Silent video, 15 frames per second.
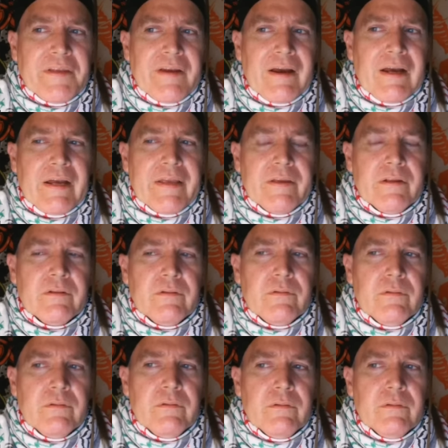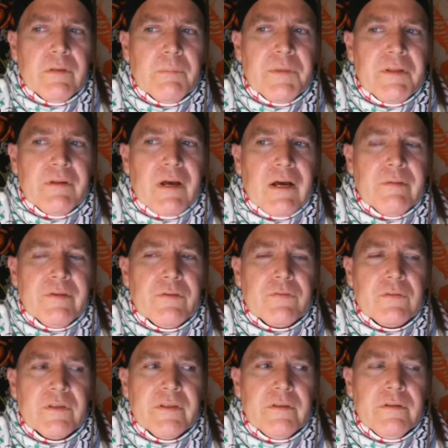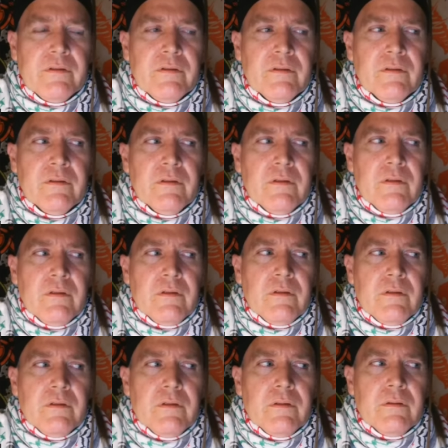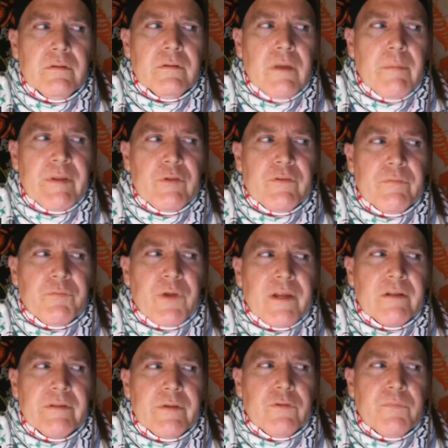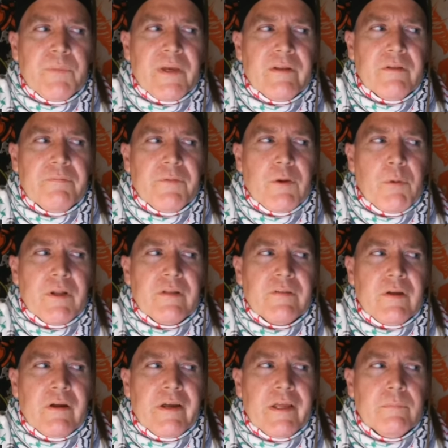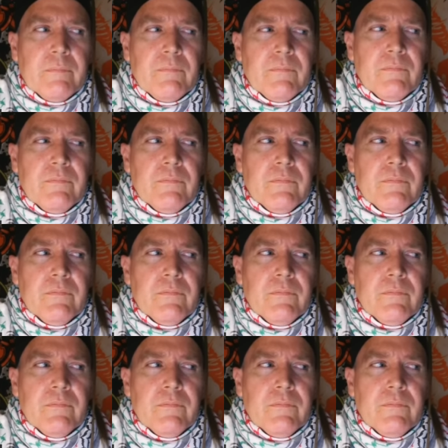guy. And I mean, obviously, I mean, you spend a fair amount of time